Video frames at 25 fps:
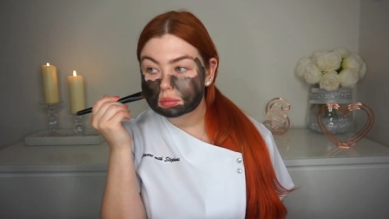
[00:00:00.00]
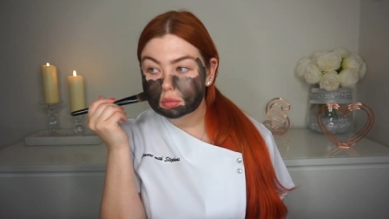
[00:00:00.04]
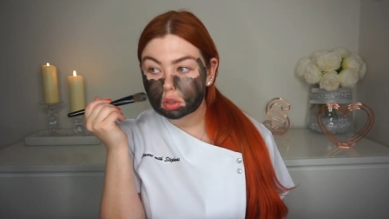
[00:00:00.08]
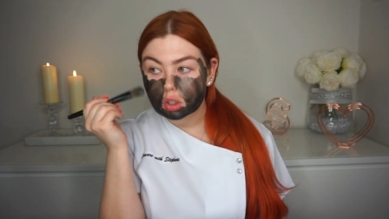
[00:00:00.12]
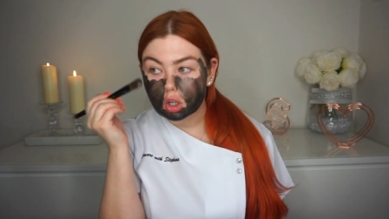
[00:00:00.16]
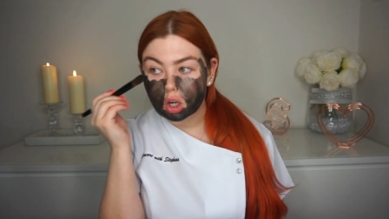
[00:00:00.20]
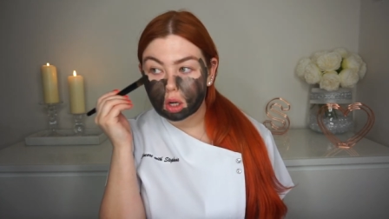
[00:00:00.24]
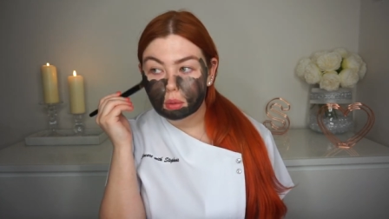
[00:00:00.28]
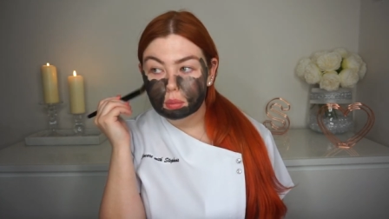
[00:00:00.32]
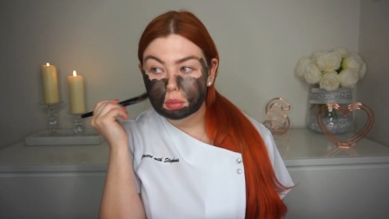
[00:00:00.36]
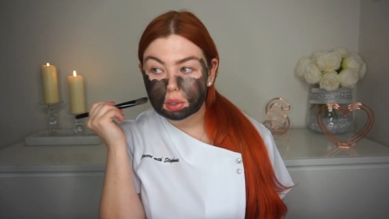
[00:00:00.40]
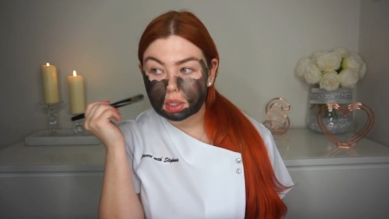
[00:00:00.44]

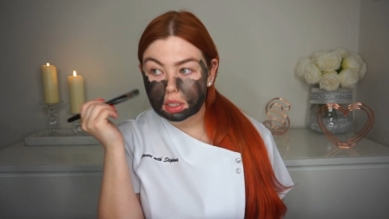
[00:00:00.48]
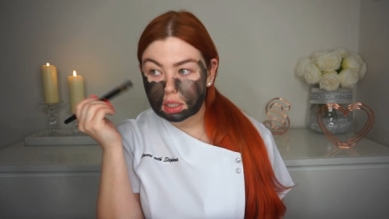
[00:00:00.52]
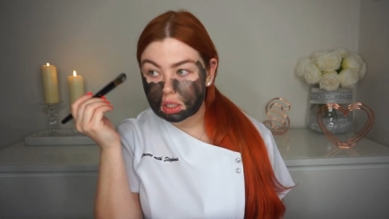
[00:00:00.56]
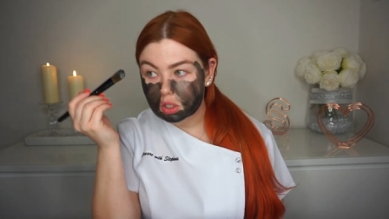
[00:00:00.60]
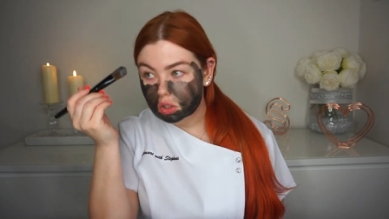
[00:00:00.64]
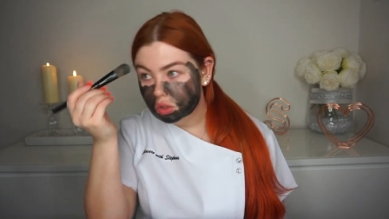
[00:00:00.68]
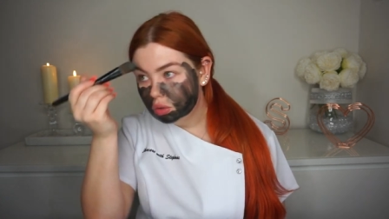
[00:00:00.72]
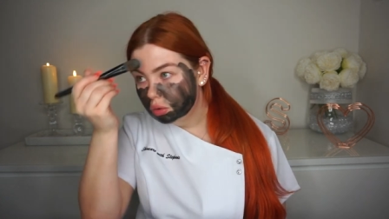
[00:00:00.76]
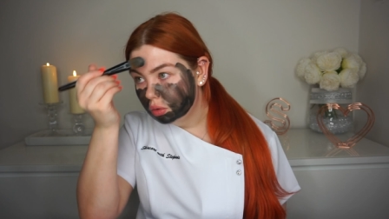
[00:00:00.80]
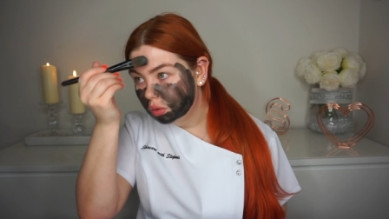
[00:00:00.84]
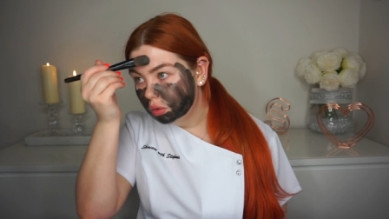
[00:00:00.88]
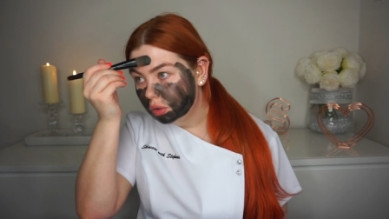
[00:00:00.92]

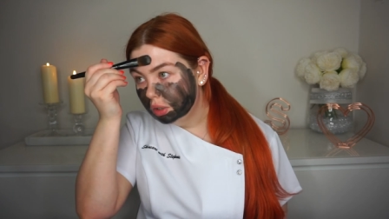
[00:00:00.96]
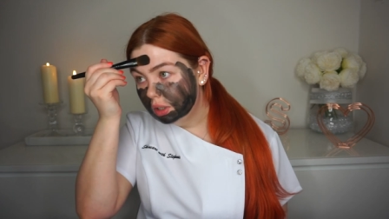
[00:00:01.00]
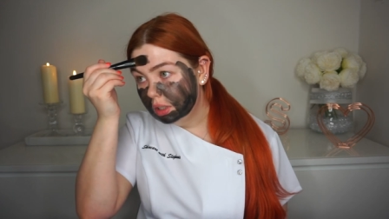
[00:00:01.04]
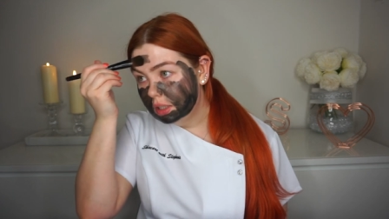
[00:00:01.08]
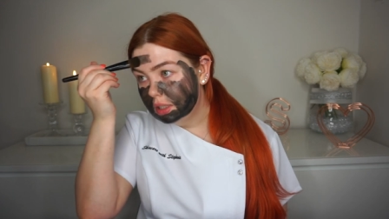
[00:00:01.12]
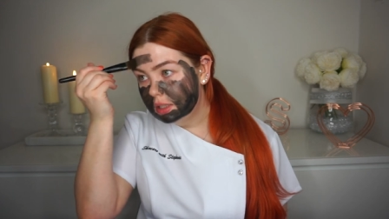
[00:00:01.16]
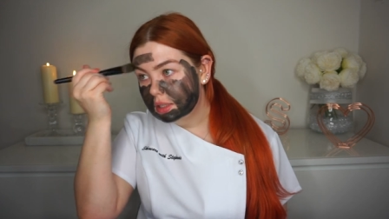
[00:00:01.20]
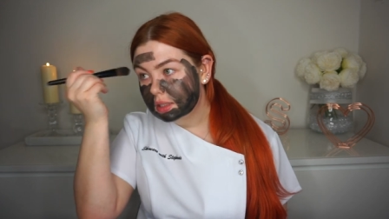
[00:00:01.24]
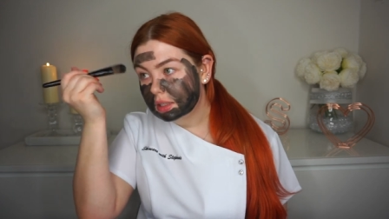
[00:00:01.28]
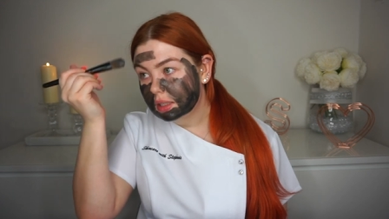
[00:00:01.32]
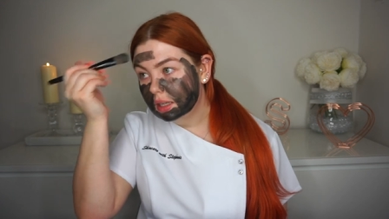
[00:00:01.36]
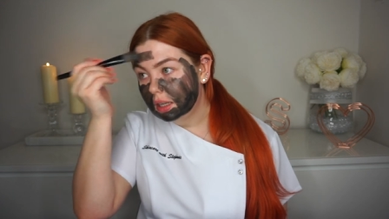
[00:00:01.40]
combination of oily
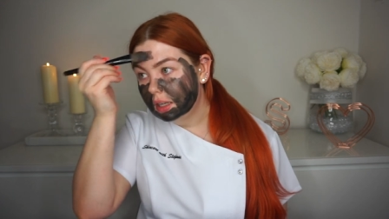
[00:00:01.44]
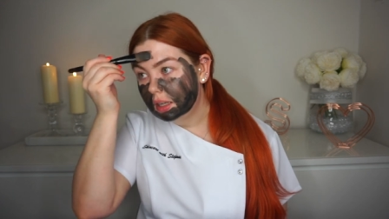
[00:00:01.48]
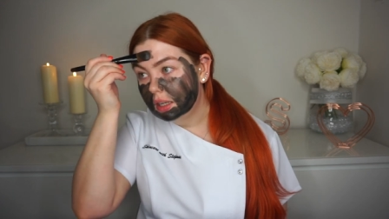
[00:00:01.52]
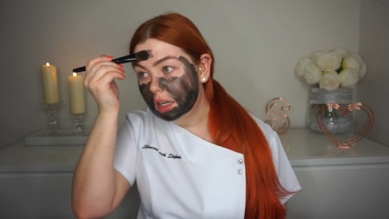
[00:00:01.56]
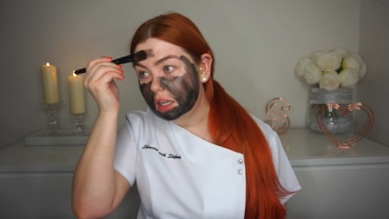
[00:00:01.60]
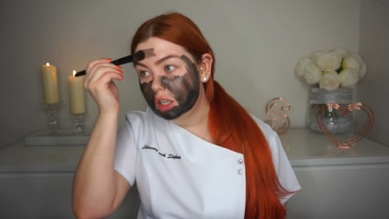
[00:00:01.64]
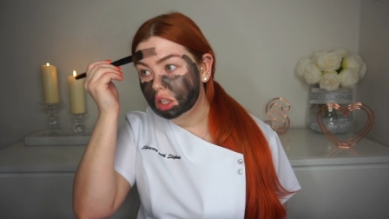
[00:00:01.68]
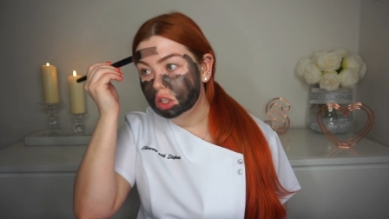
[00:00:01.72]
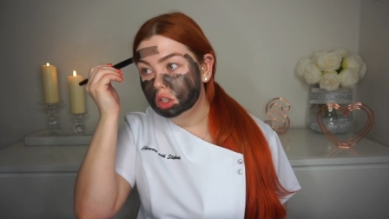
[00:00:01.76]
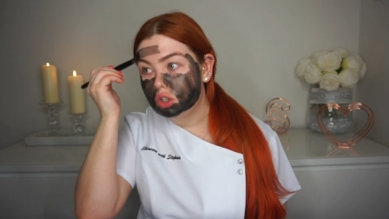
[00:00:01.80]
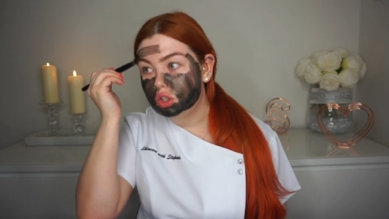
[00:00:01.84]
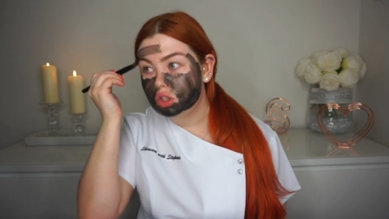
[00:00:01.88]
skin
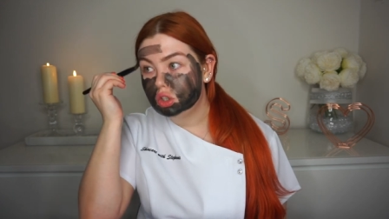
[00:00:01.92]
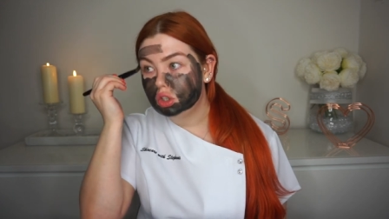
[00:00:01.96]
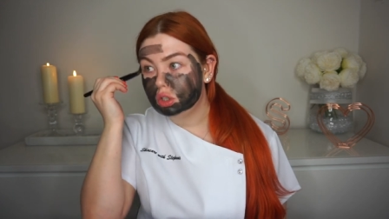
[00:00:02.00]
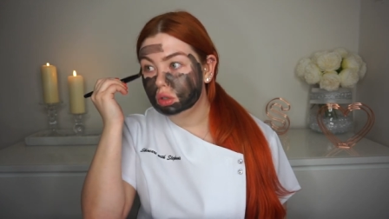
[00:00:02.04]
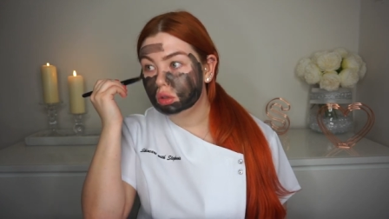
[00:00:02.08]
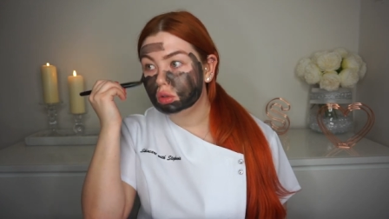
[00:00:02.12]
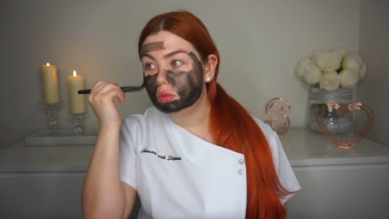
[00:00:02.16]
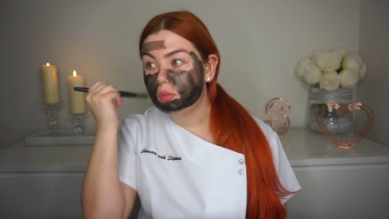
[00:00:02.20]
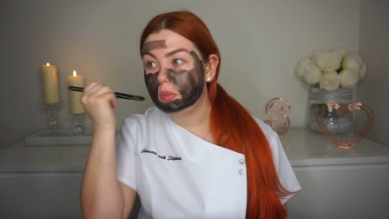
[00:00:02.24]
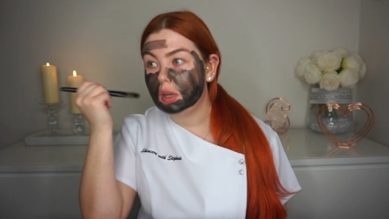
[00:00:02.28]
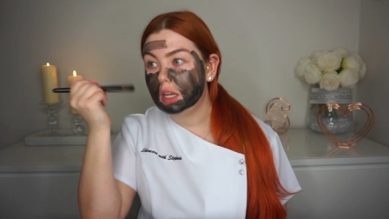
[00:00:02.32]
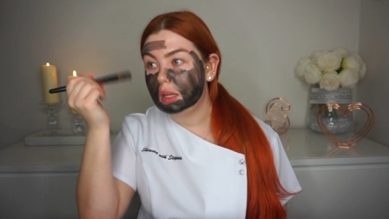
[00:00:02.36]
and you
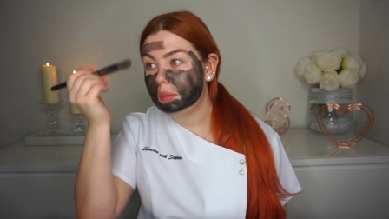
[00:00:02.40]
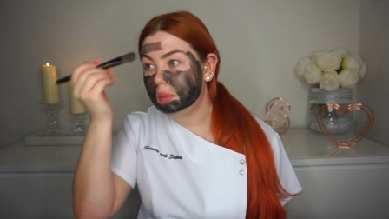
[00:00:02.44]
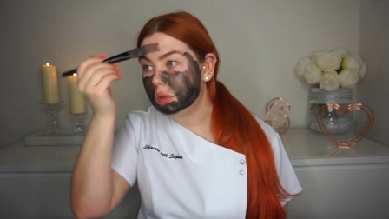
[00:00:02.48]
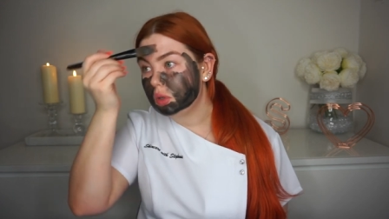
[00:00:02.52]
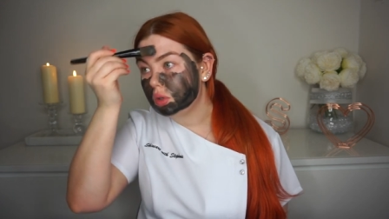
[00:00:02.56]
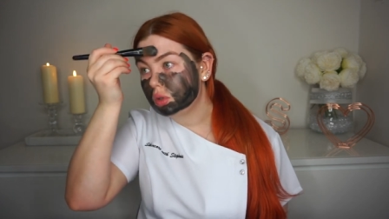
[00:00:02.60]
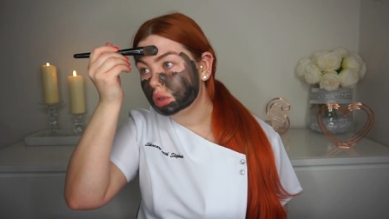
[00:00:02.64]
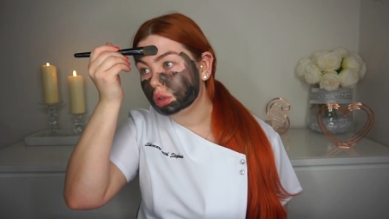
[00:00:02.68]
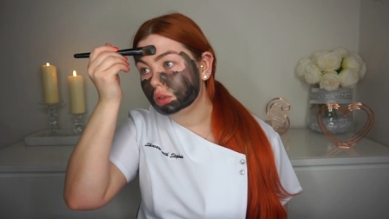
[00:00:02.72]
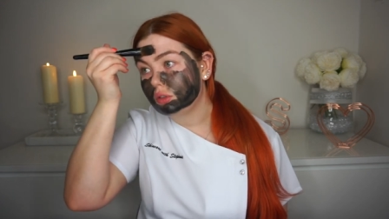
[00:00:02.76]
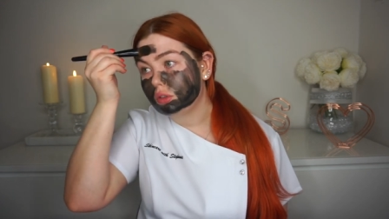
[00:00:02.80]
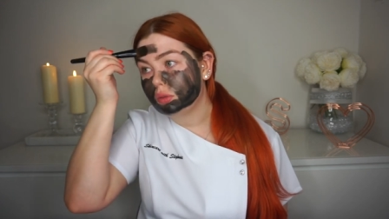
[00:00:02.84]
do maybe
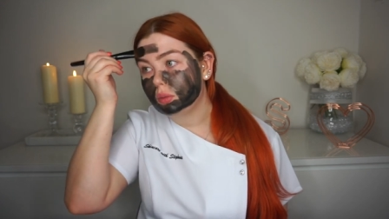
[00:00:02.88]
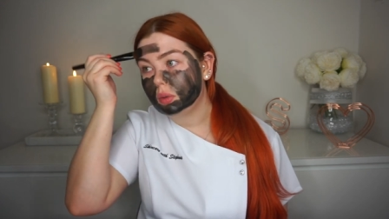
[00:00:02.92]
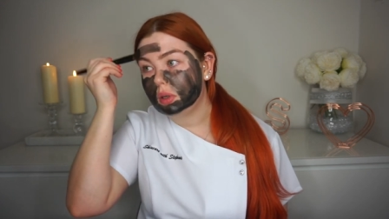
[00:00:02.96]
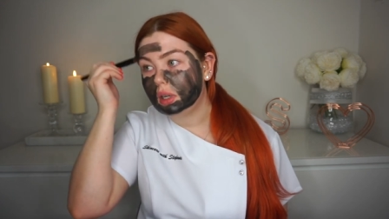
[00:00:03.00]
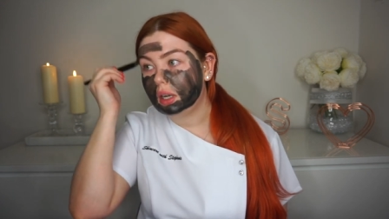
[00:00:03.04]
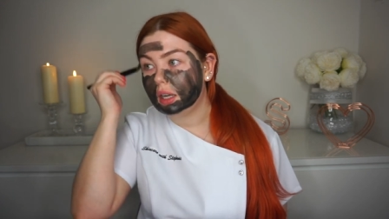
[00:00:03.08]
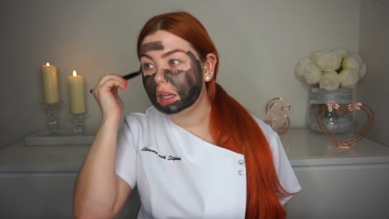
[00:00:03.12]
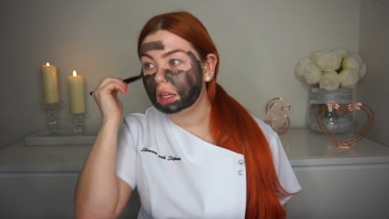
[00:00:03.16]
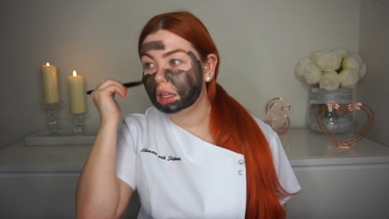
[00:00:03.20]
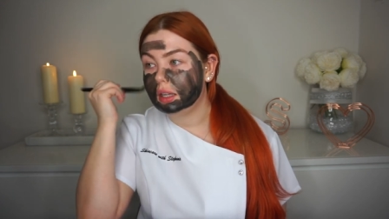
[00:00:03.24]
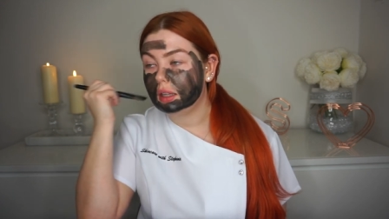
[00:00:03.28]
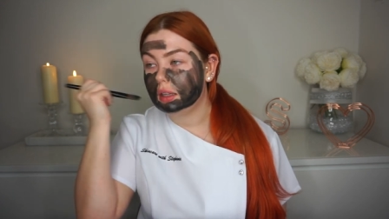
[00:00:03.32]
suffer with
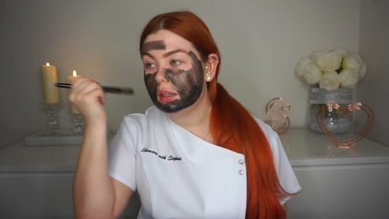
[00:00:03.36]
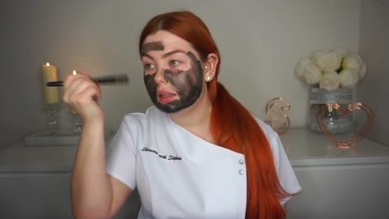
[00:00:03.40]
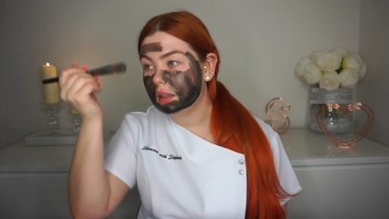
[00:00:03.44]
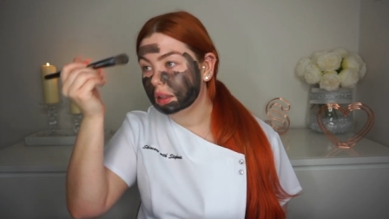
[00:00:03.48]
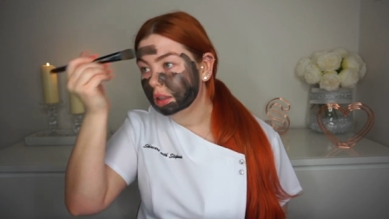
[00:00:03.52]
like